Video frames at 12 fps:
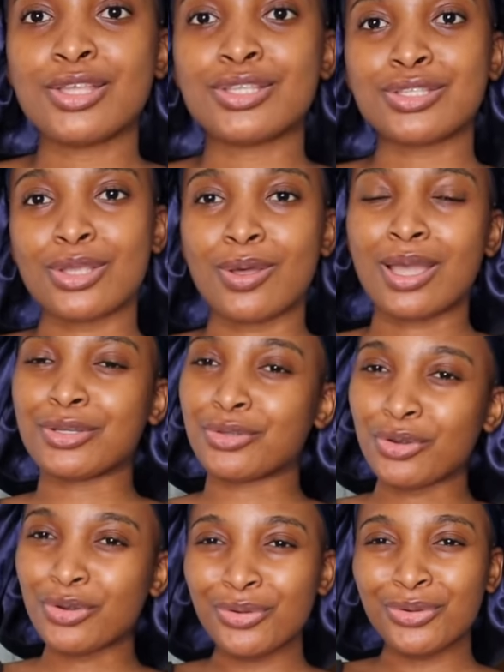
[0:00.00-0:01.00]
So I
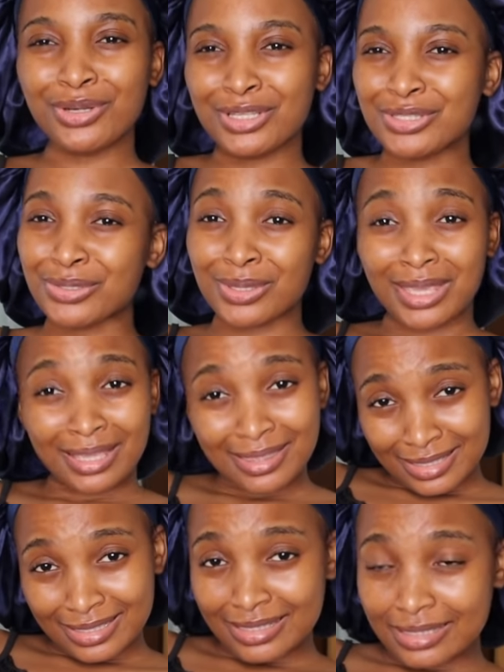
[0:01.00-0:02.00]
don't know who needs to hear
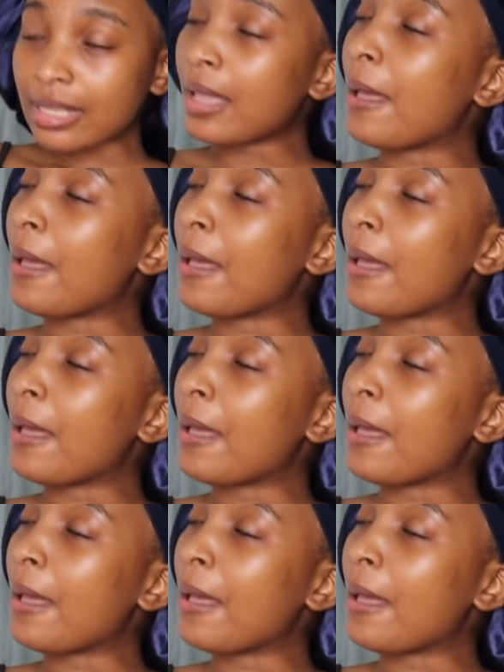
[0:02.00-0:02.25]
this,